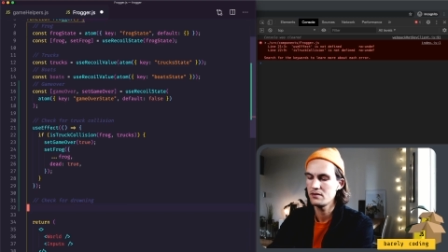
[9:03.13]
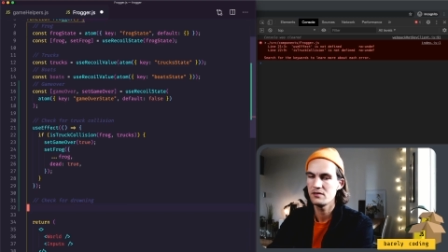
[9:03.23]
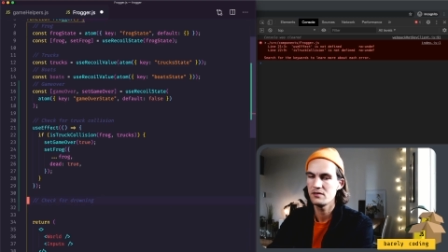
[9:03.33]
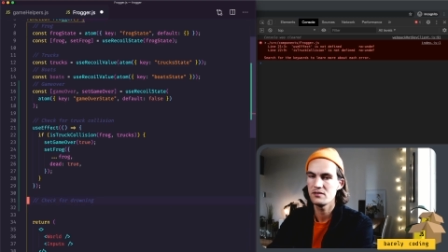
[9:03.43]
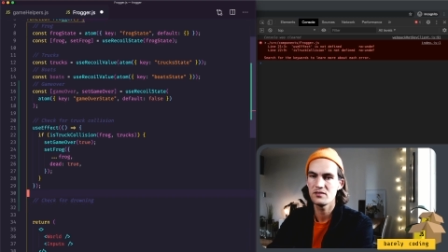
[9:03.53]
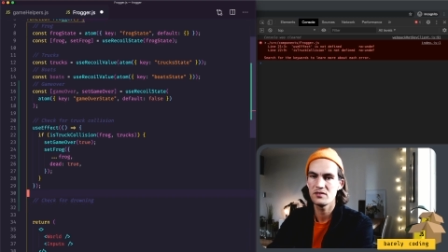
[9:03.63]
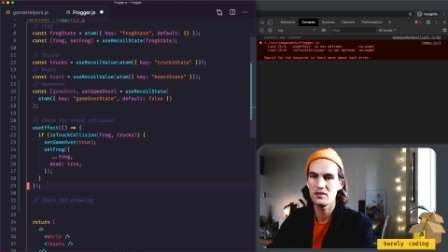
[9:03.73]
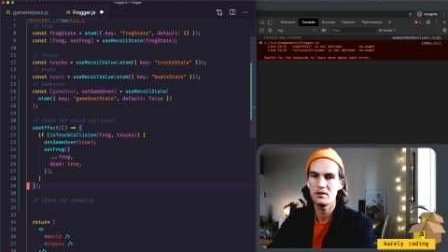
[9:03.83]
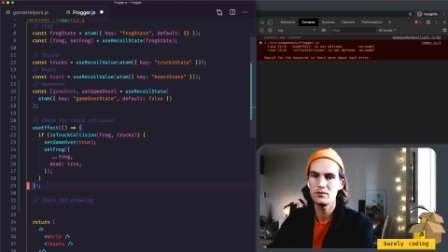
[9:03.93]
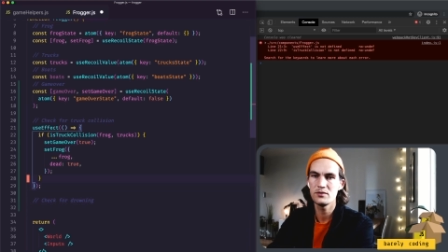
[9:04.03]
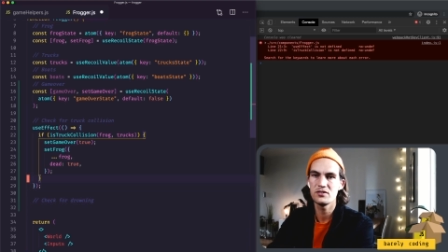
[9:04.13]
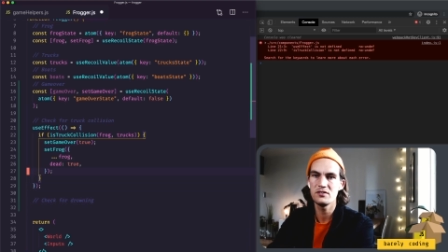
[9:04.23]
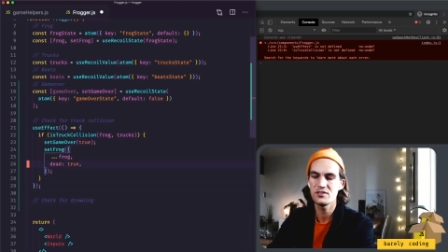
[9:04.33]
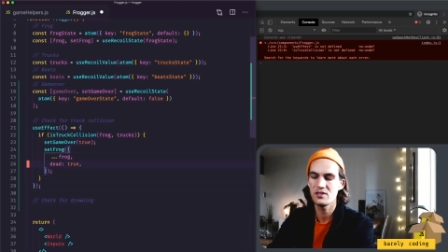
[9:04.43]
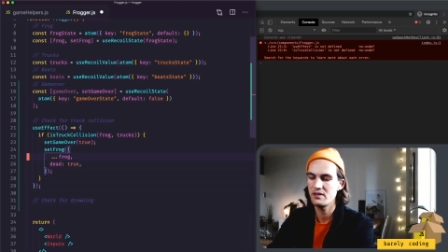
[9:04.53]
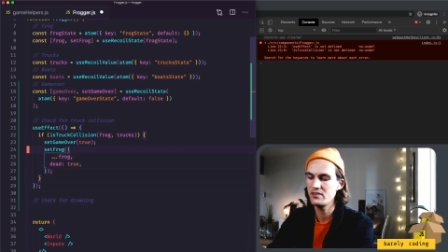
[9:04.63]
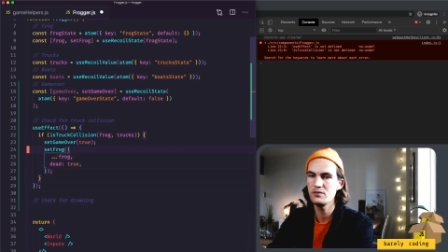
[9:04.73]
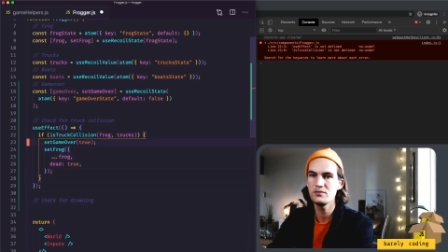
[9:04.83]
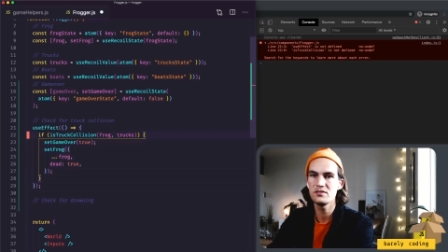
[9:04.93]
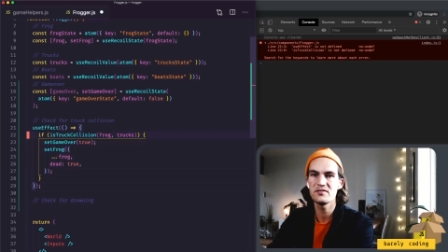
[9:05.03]
So here we should also have a use
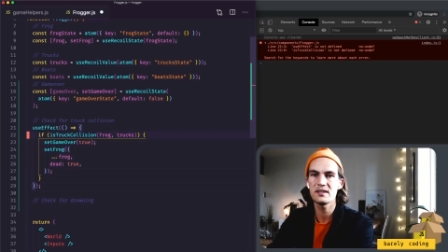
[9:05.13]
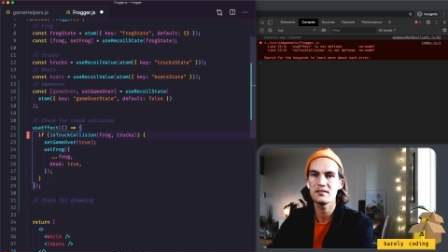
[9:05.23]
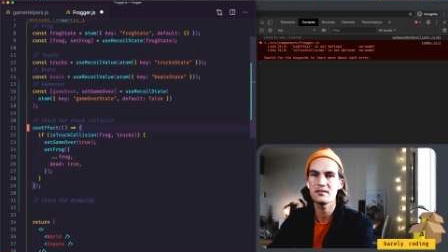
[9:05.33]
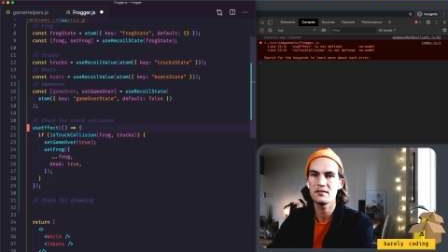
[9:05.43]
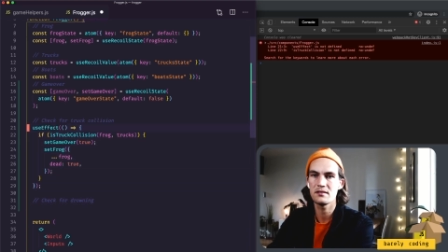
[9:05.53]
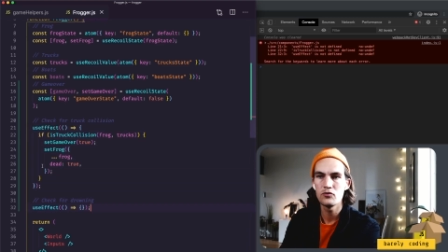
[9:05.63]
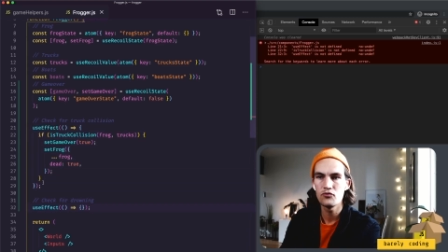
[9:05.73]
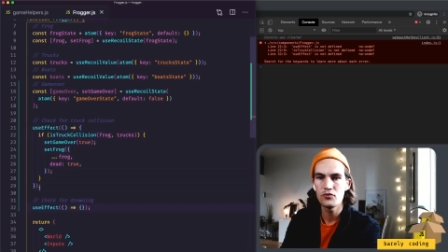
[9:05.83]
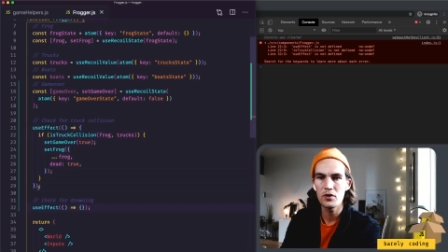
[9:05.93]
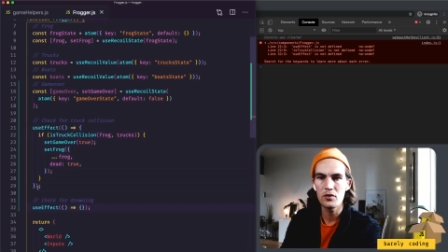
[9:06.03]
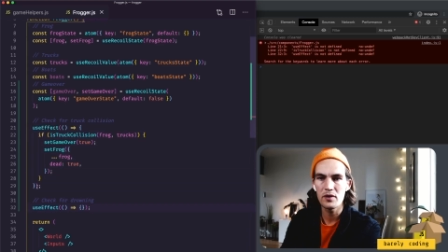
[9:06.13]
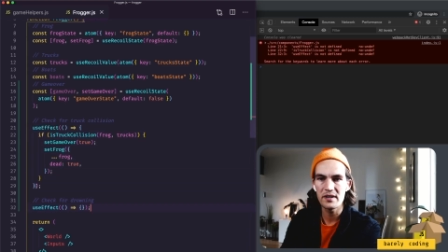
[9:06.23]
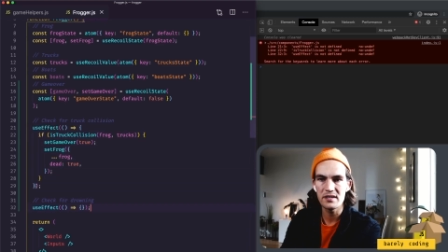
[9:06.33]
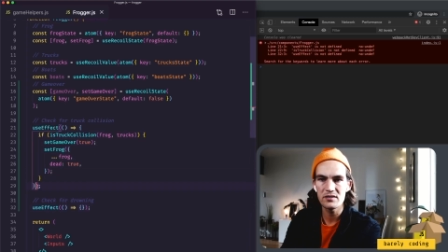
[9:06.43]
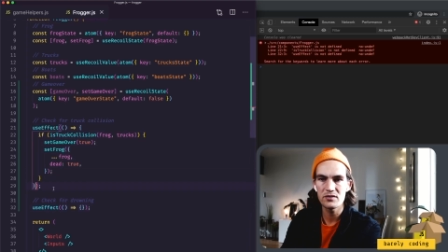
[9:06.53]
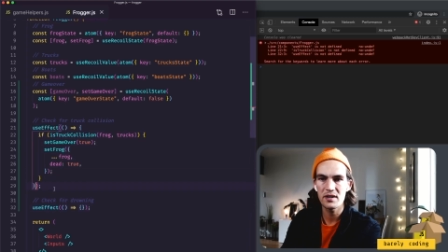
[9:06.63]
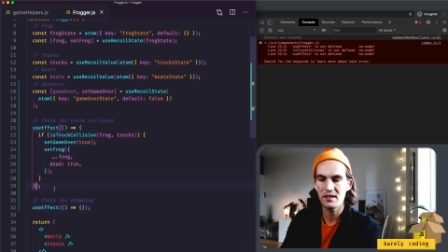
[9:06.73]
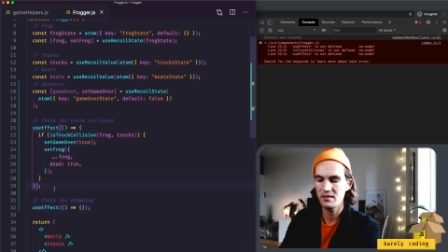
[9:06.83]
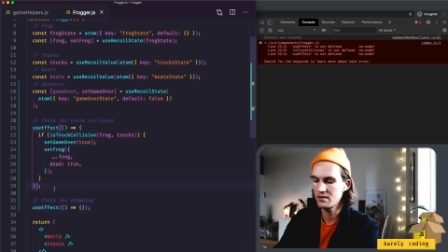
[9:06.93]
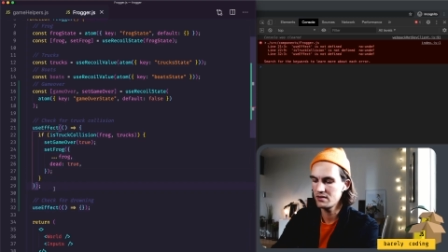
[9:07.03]
effect. Oh, I need to
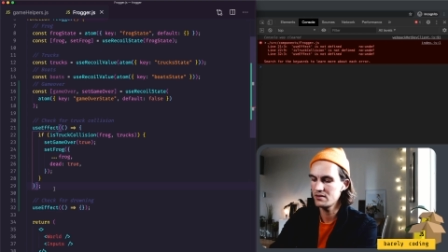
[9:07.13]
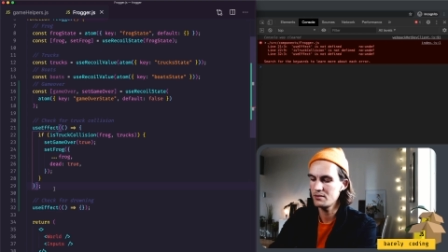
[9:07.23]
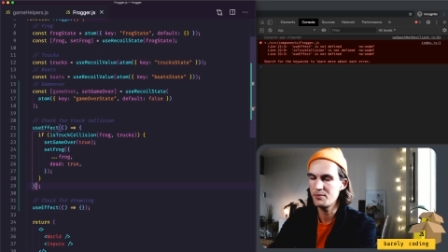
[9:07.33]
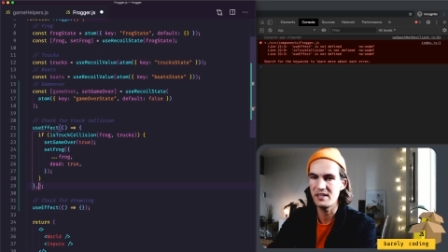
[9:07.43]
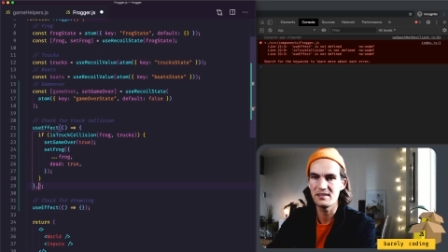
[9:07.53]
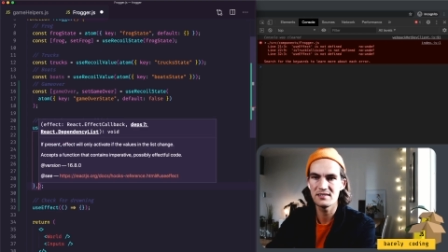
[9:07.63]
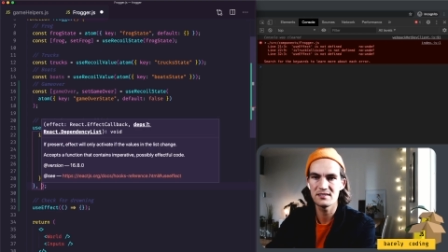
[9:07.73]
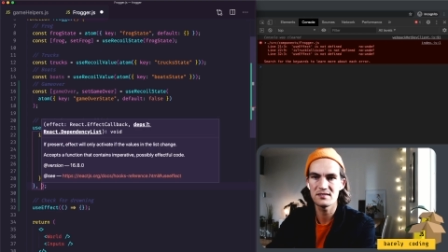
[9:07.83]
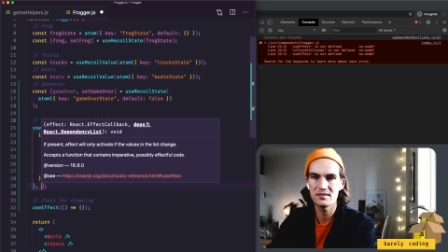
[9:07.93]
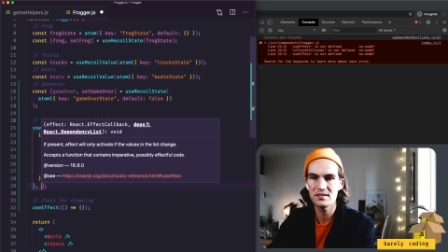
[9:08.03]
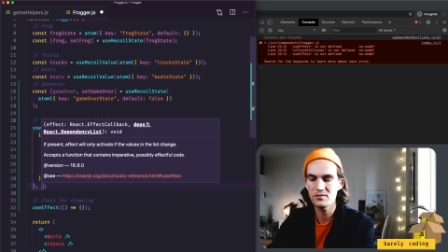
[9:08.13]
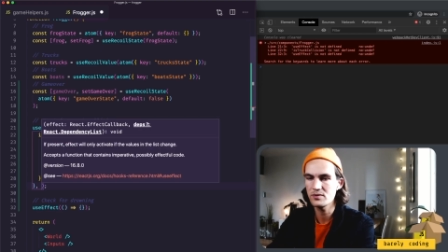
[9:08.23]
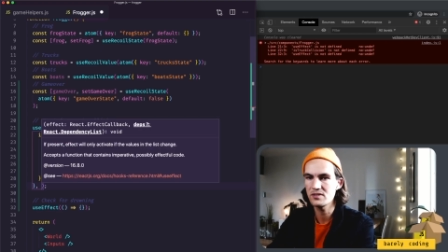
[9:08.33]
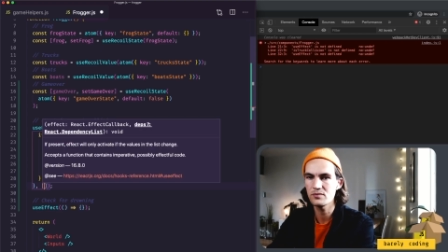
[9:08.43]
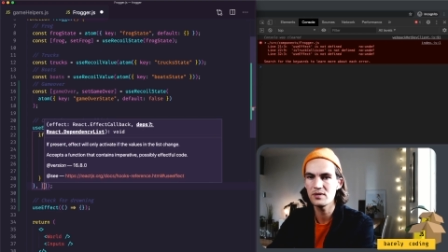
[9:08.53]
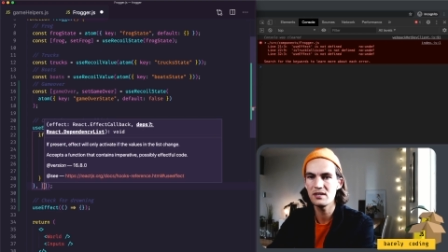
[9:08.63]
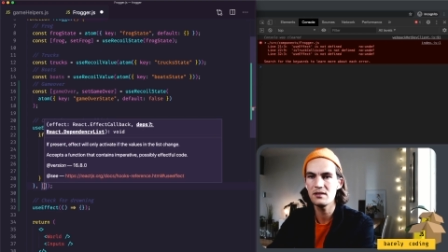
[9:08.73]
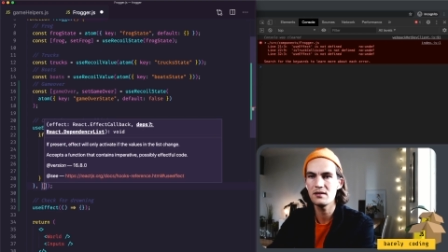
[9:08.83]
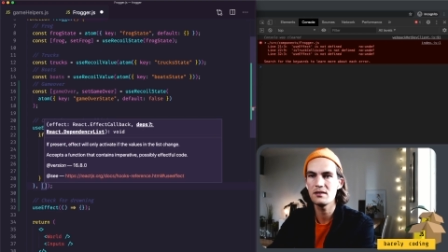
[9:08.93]
add the dependencies on this one as well.